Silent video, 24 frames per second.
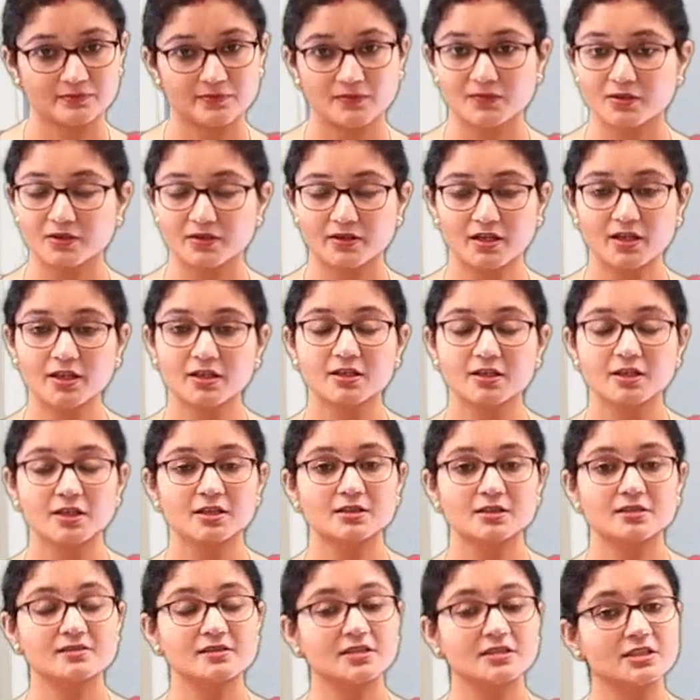Okay,
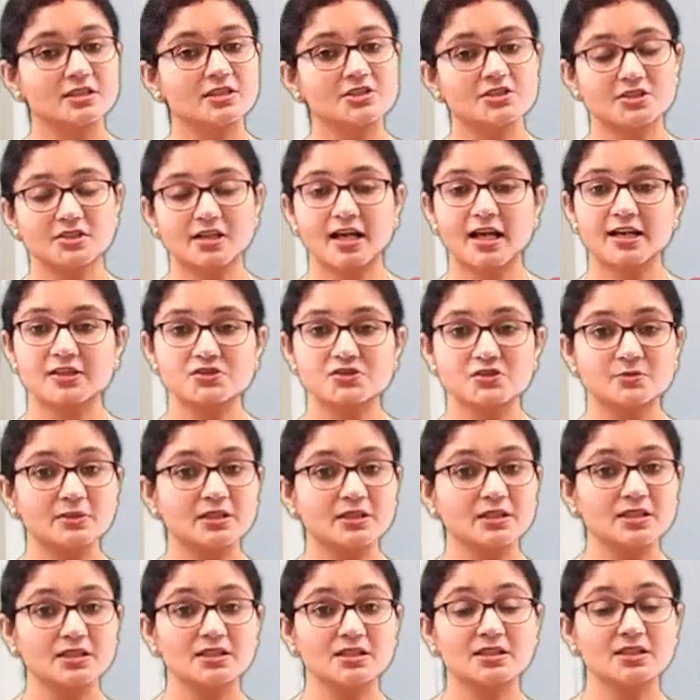the secretion has to be
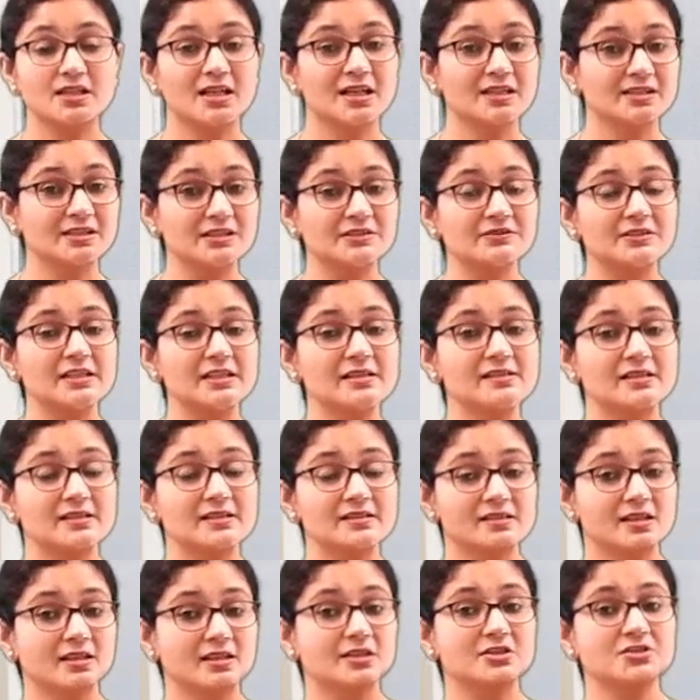cleared, otherwise
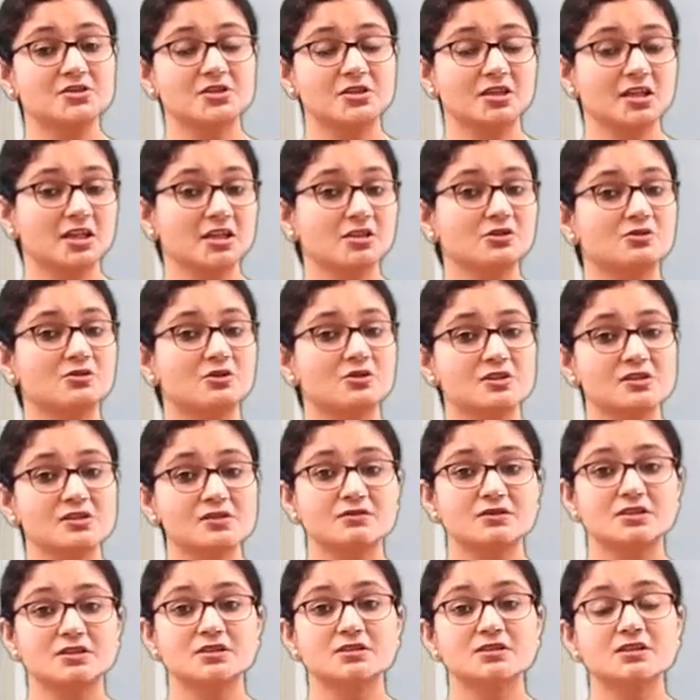that secretion can cause
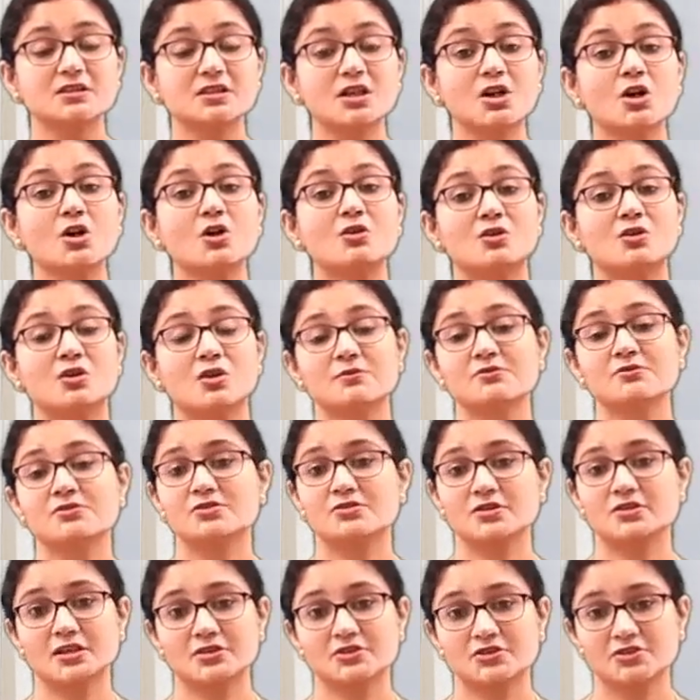further
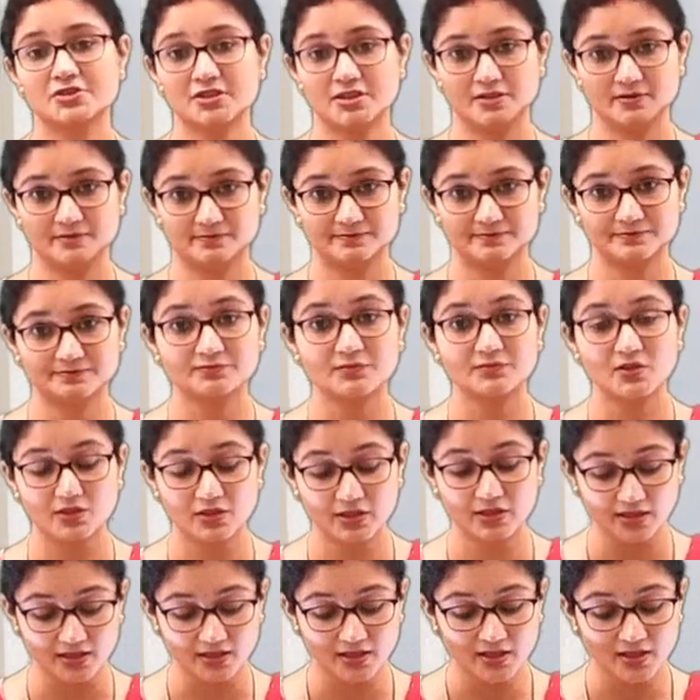obstruction.
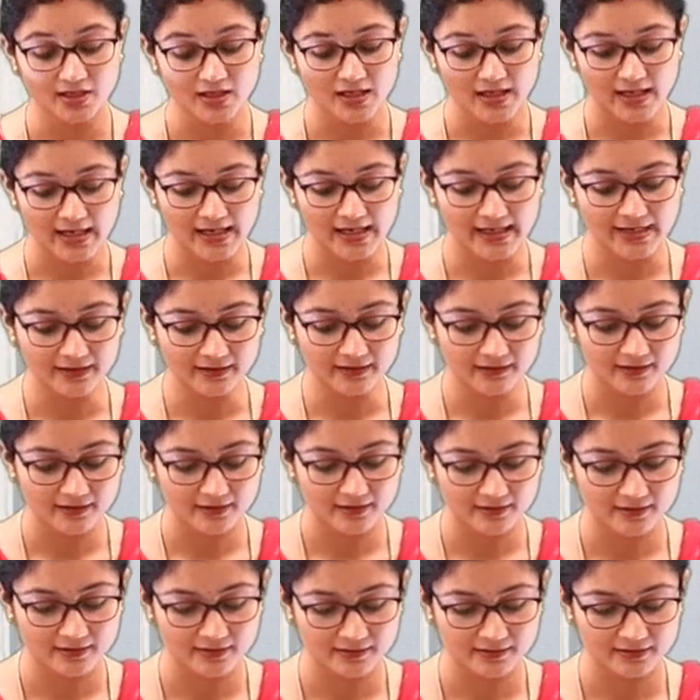Okay, and
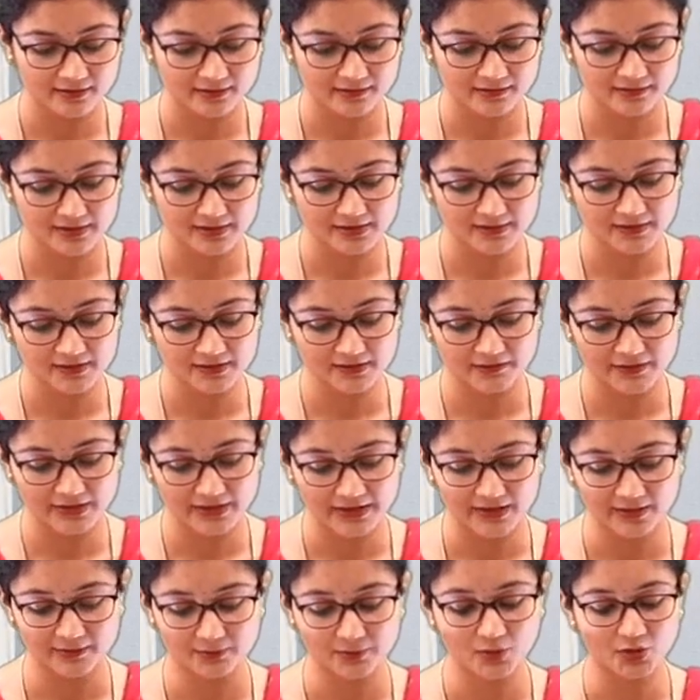this is
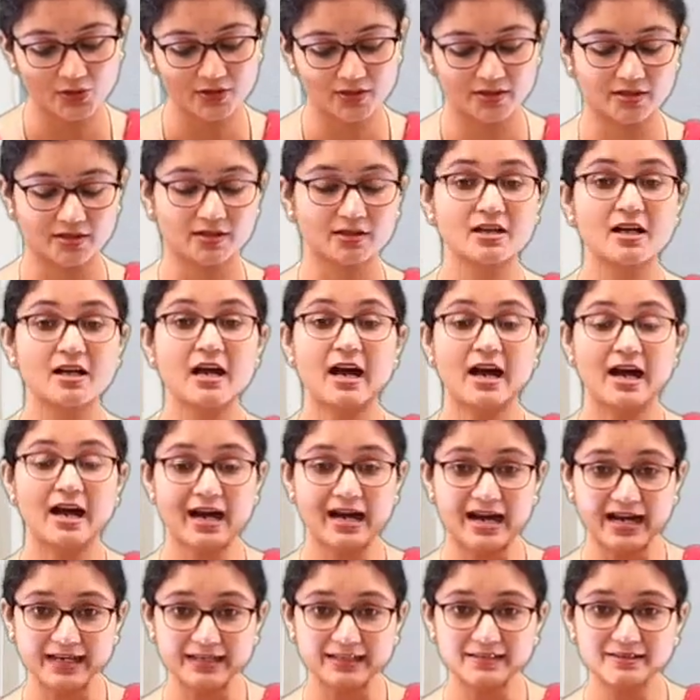very important.
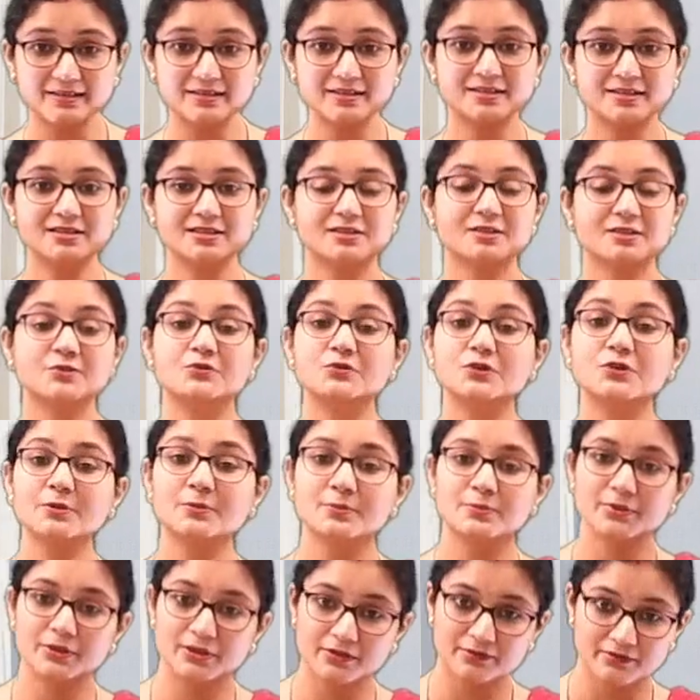Either we
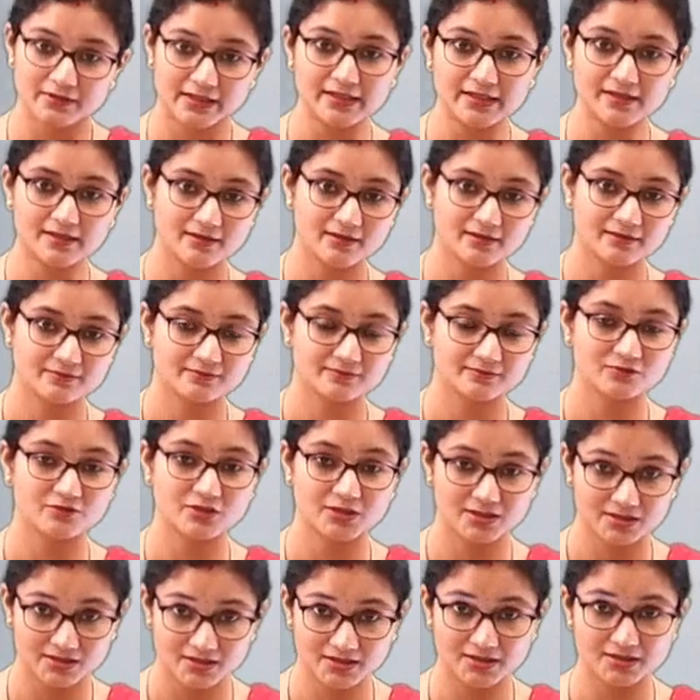prevent
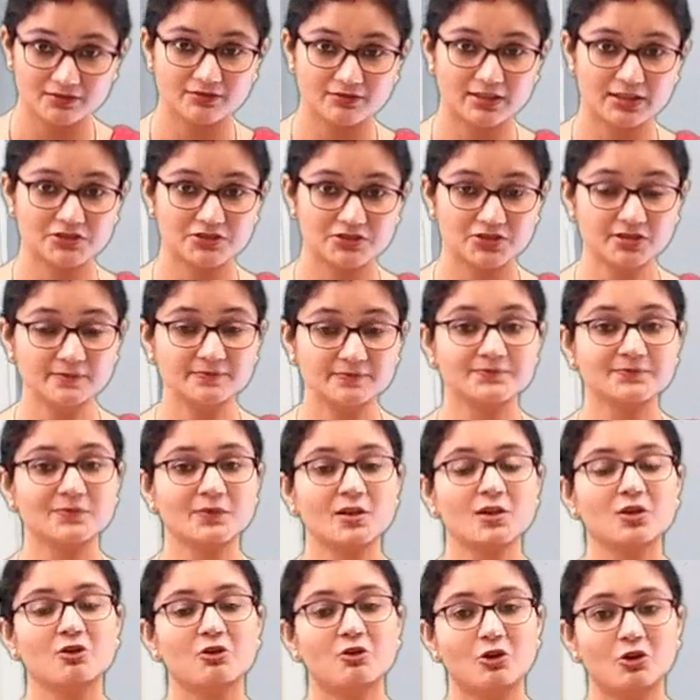further infection
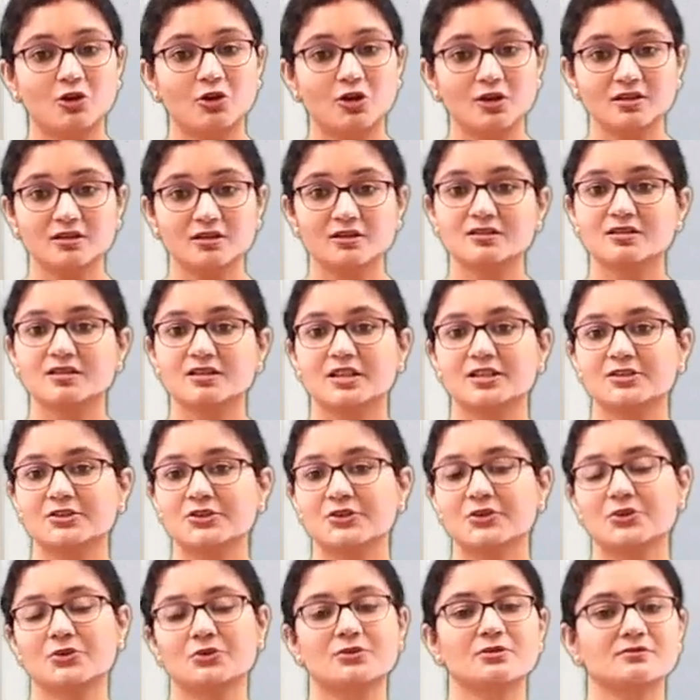or
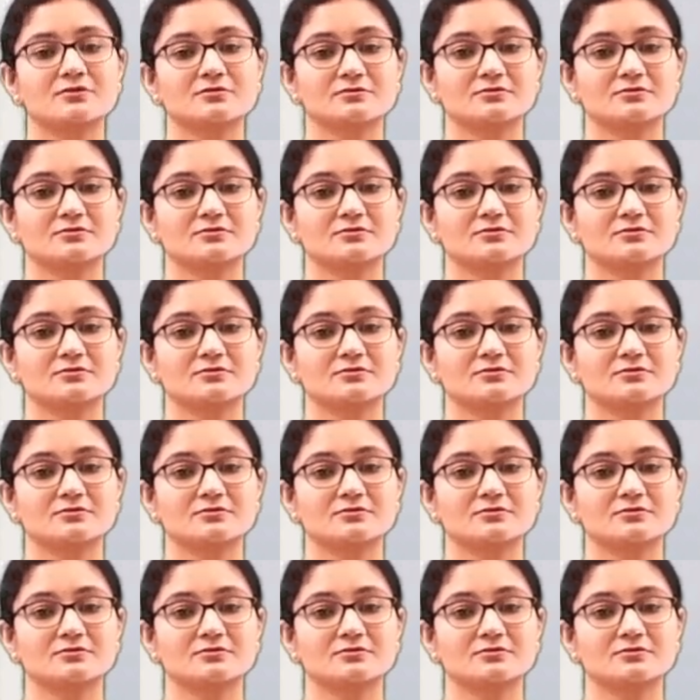control.